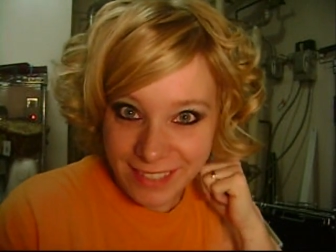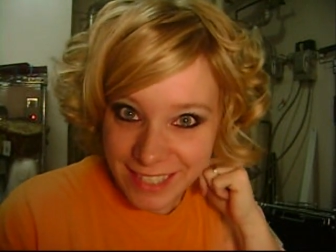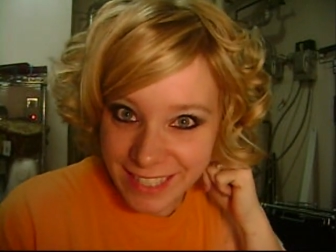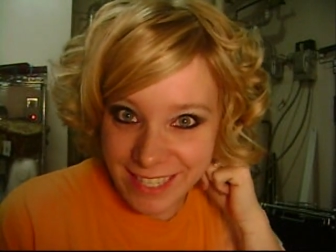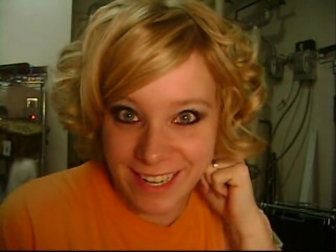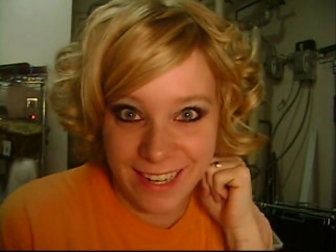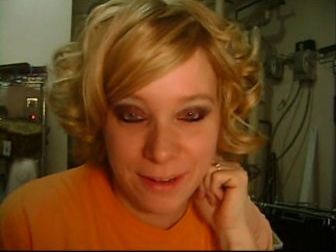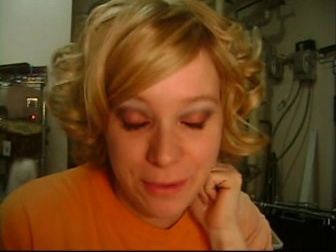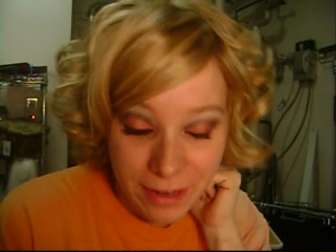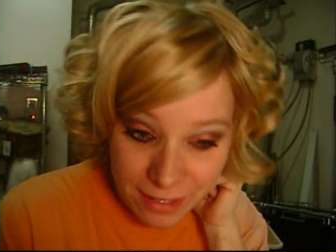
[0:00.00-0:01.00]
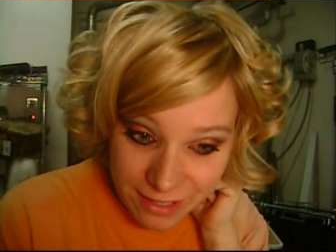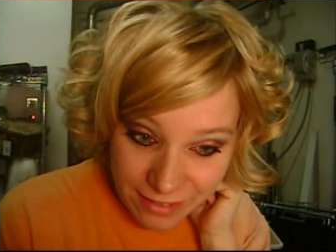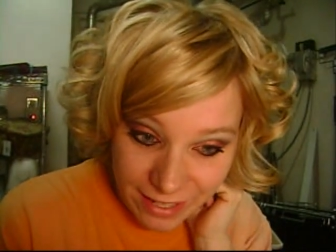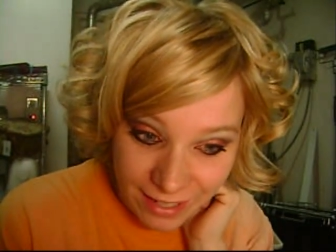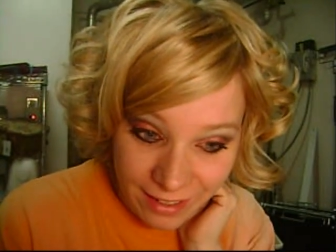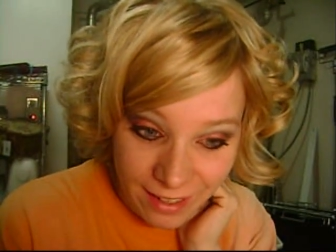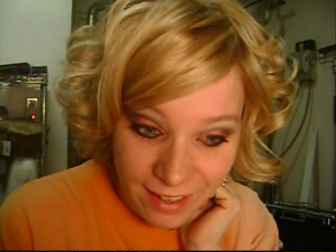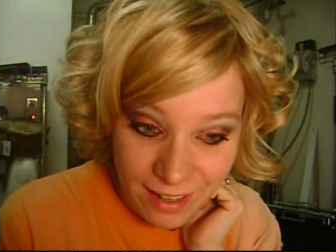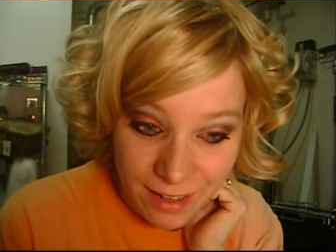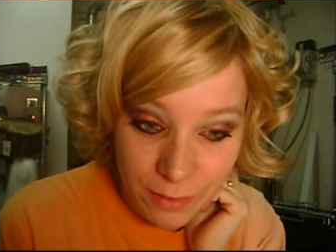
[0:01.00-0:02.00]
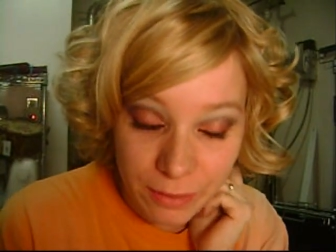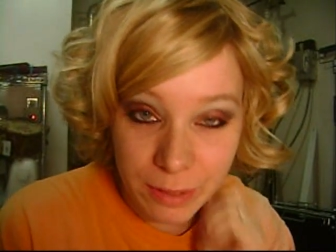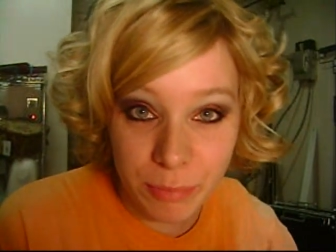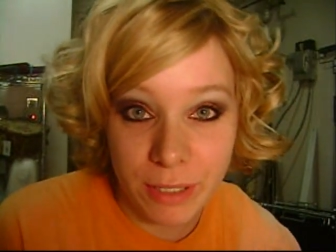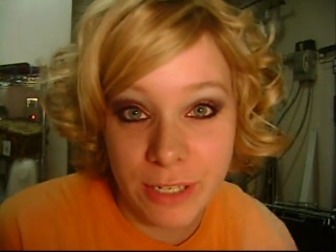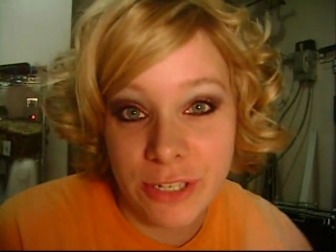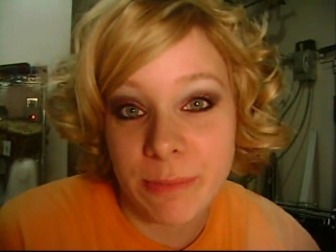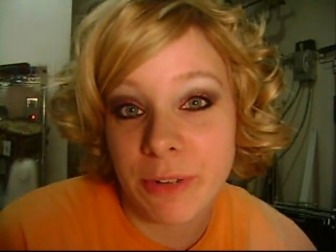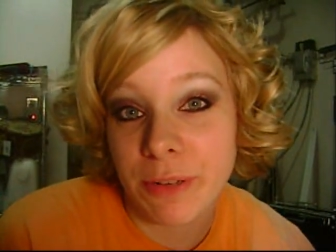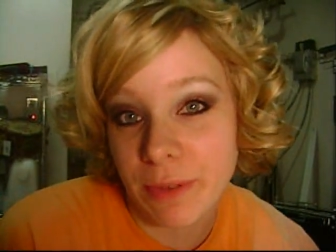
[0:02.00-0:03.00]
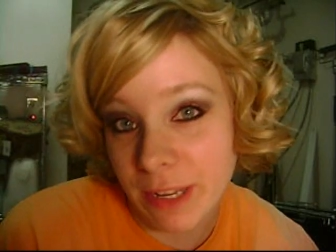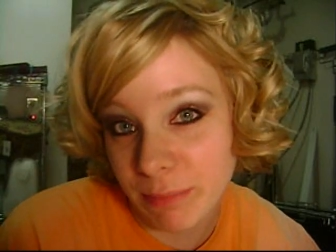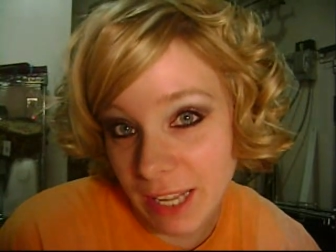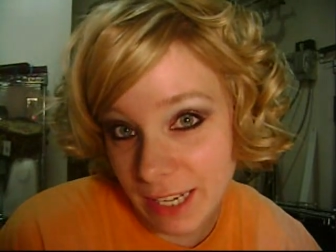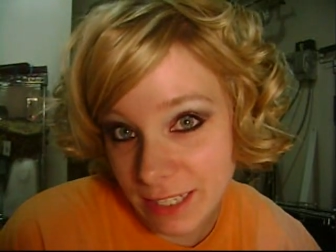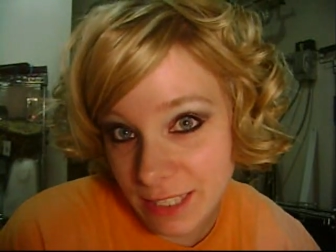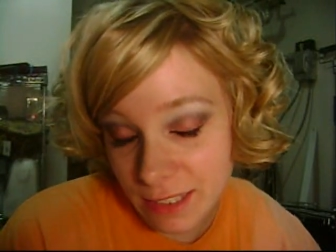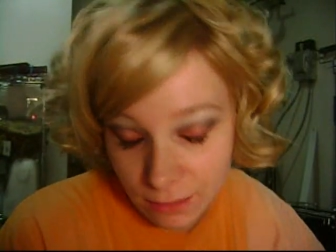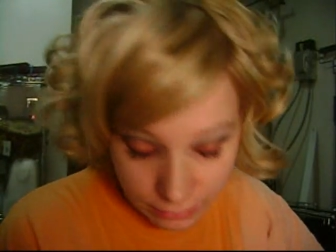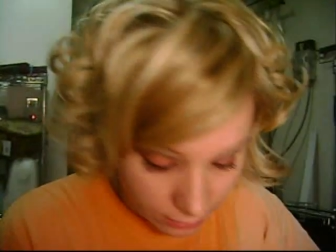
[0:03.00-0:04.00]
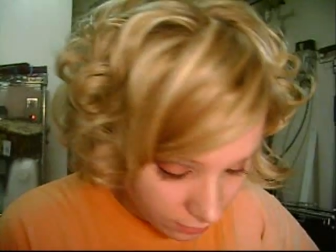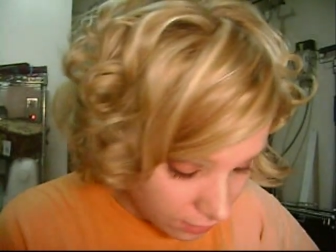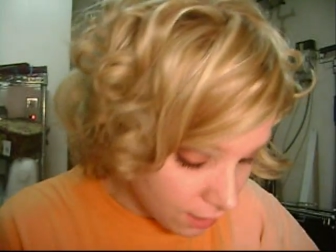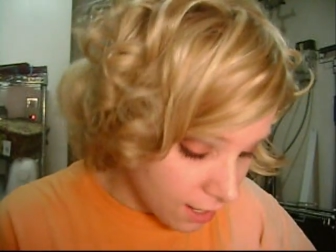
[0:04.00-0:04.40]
Today we are doing a really pretty shimmery red, black, and silver look.